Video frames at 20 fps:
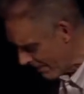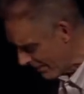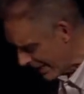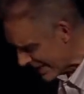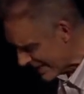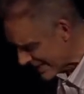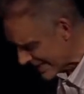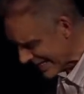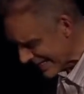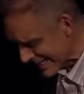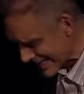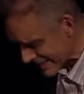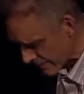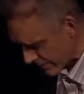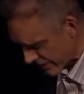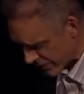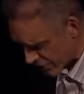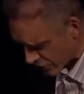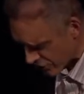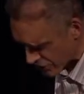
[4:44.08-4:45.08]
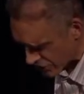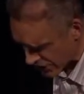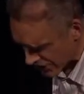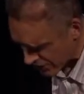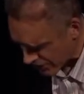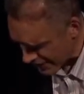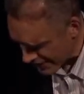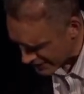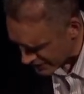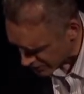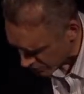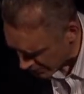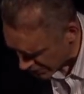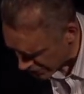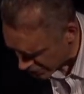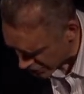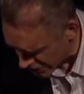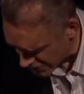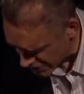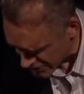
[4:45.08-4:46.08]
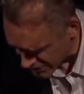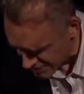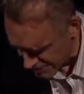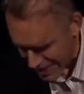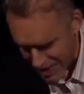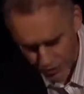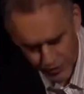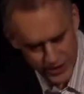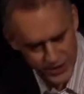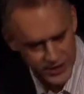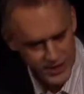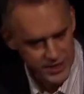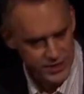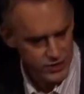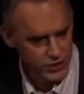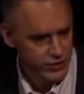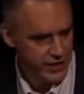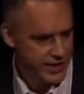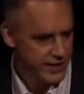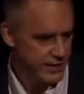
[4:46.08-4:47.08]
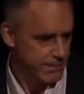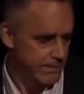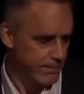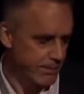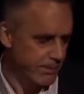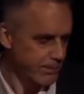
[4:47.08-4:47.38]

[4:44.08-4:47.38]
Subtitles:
But he says some interesting things when he chases them out. He says, all right,